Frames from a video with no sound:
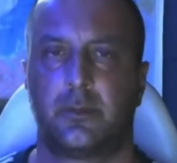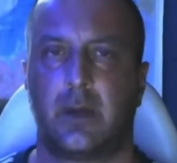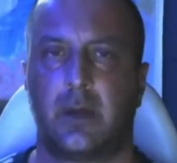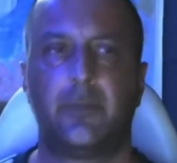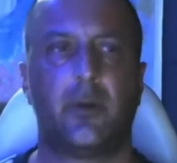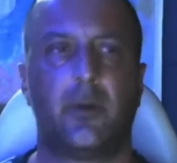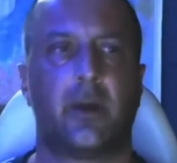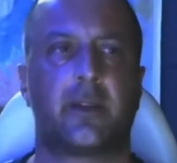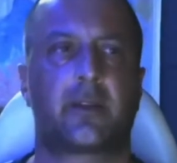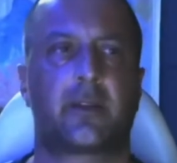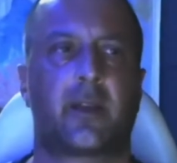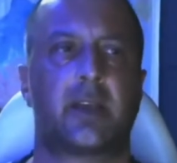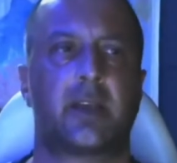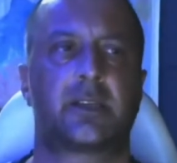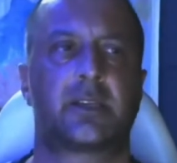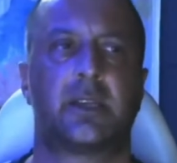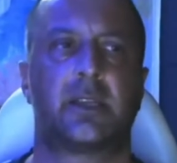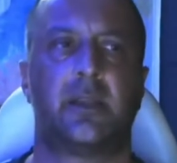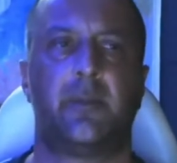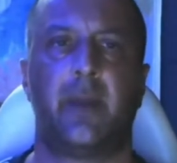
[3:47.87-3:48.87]
I'm not
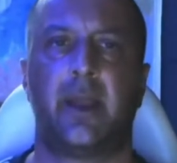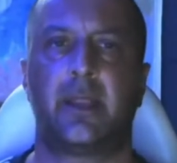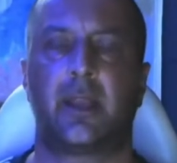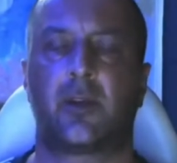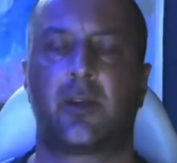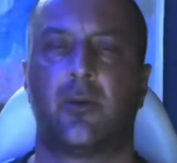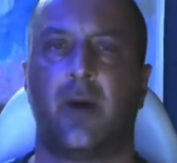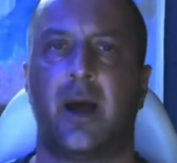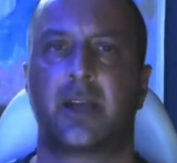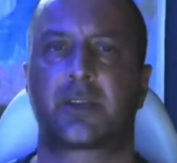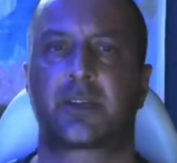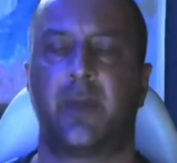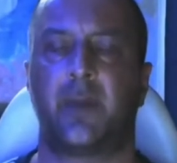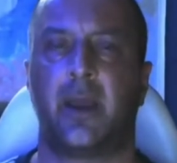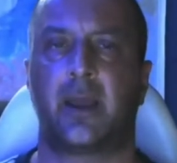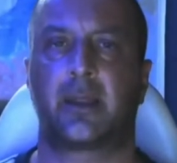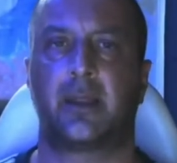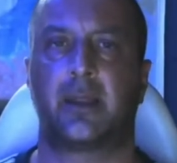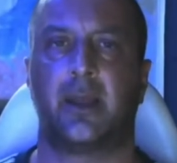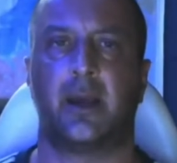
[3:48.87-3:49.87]
interested in the medical
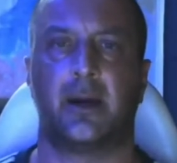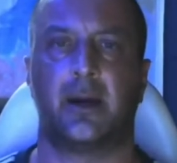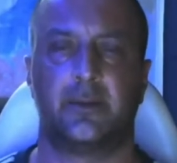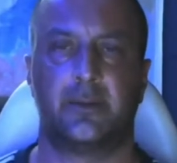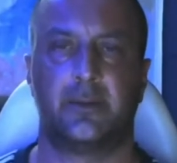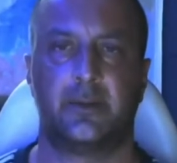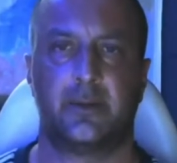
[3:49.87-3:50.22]
aspect here.